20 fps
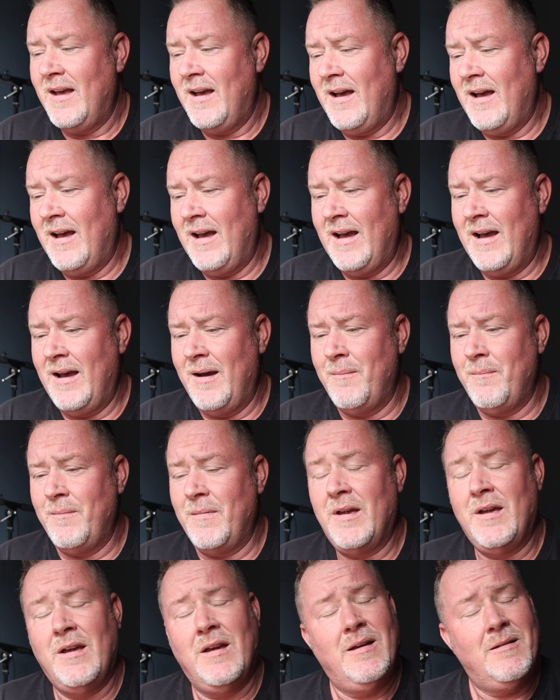
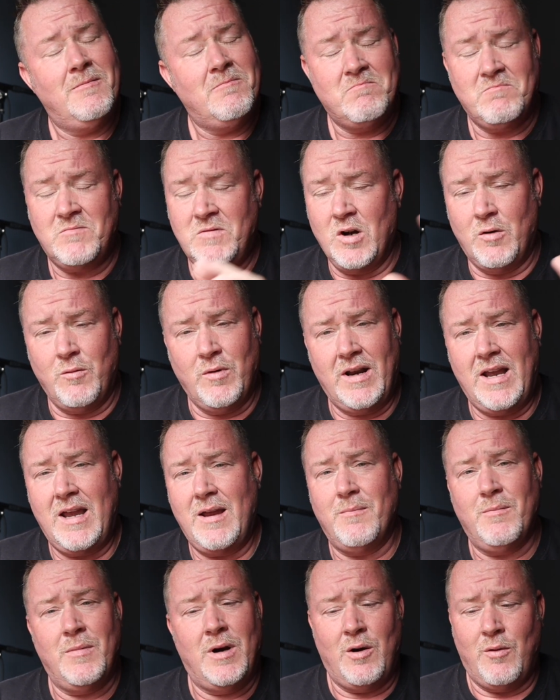Um, don't
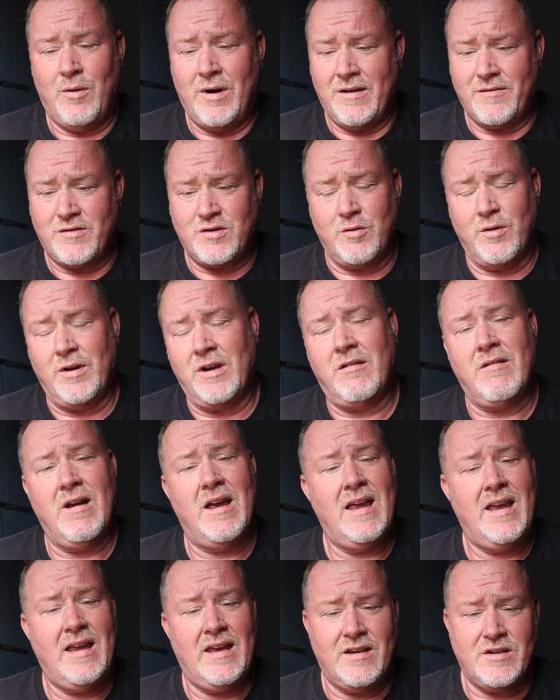worry, my wife's doing
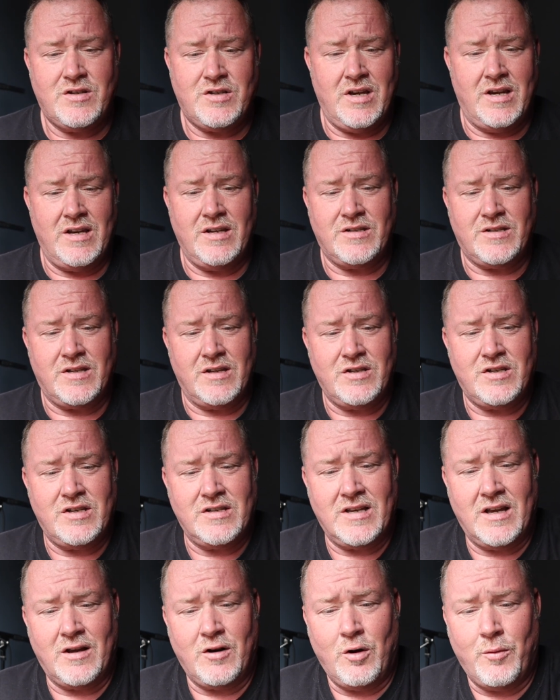great. She's uh,
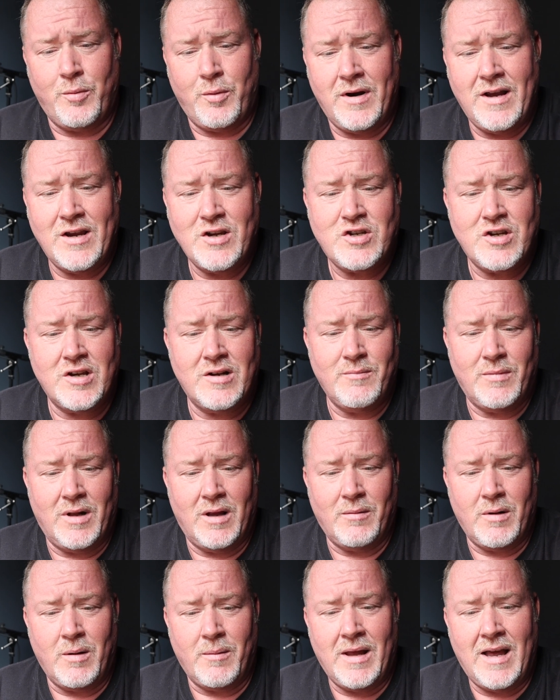she's had an operation,
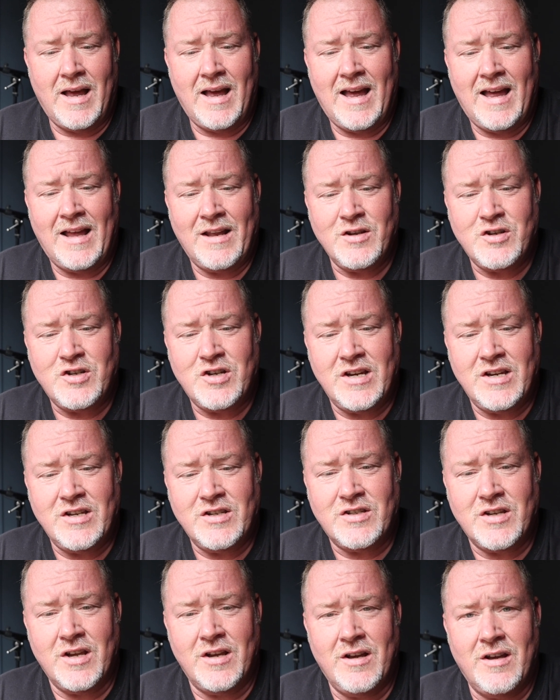blah blah blah, and
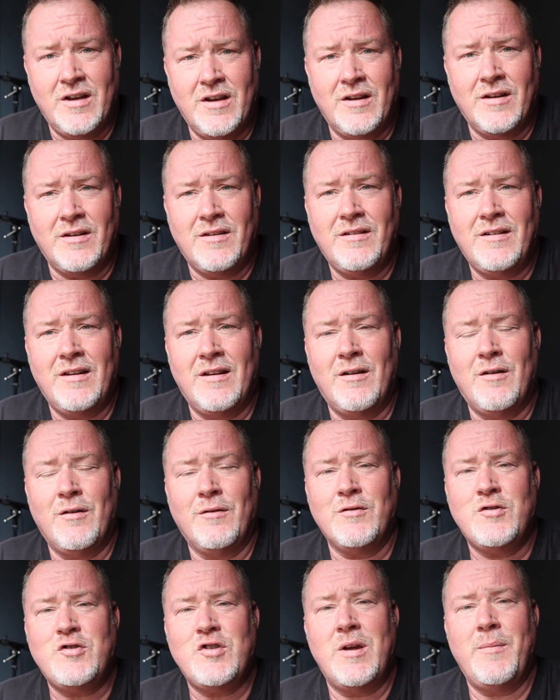she's uh, you know
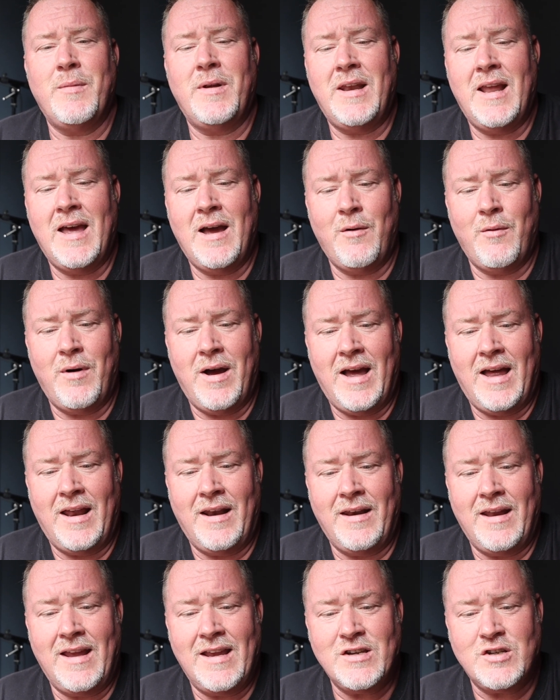on treatment now
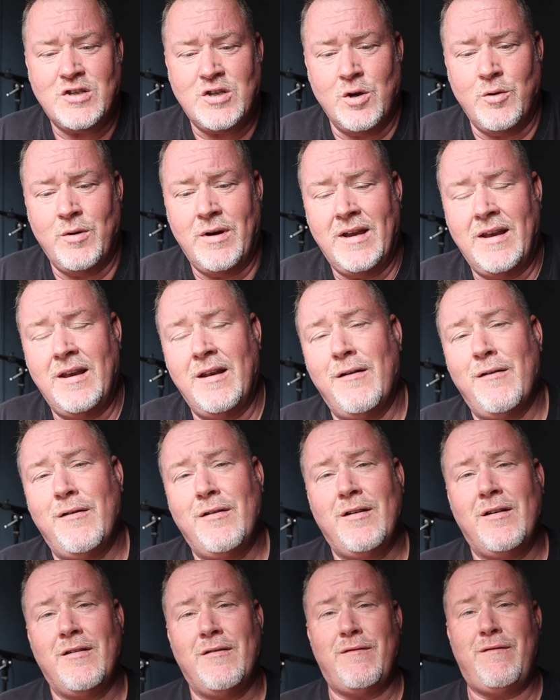and is doing
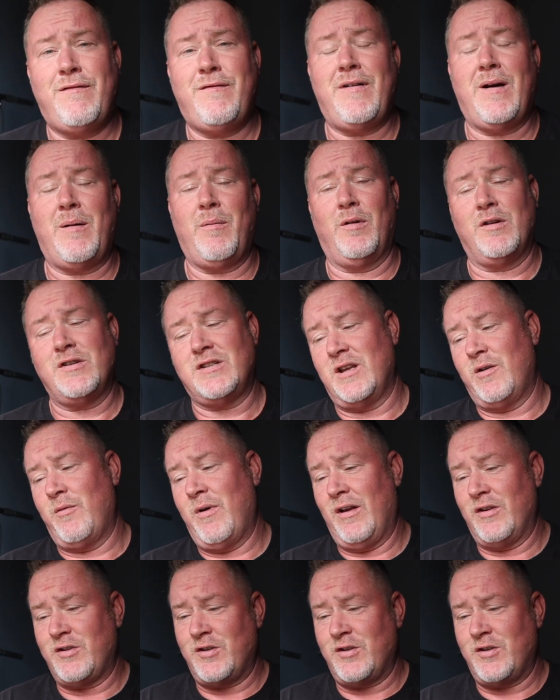fabulously well.